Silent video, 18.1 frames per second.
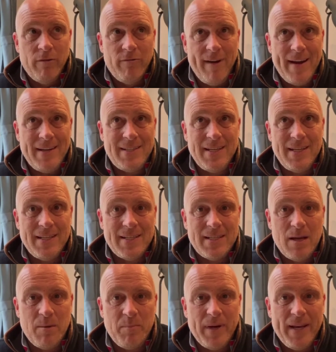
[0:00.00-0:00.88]
renting
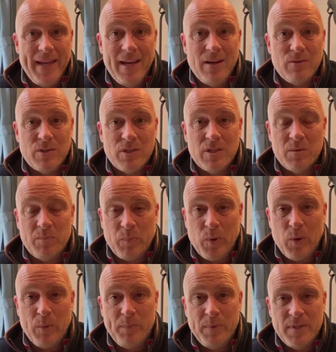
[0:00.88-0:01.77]
somebody else's
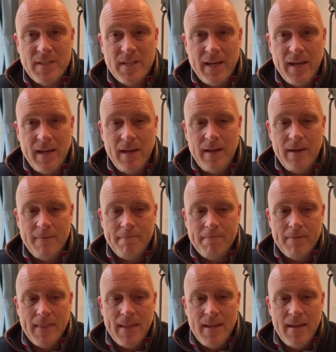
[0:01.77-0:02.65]
property
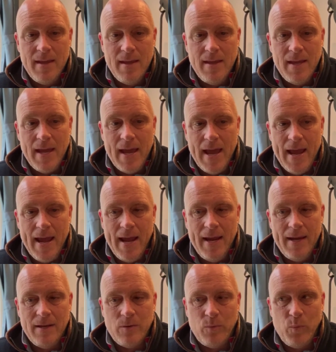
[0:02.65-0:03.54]

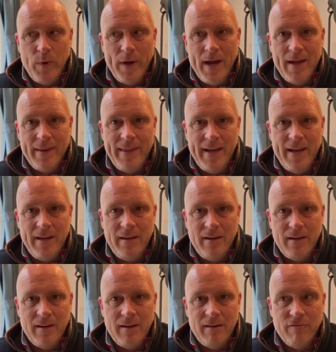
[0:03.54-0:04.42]
and we are
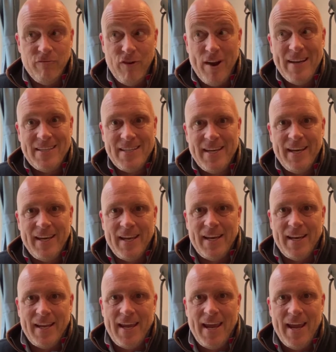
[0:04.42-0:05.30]
then renting
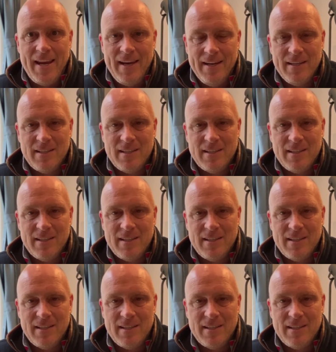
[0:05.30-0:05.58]
it again.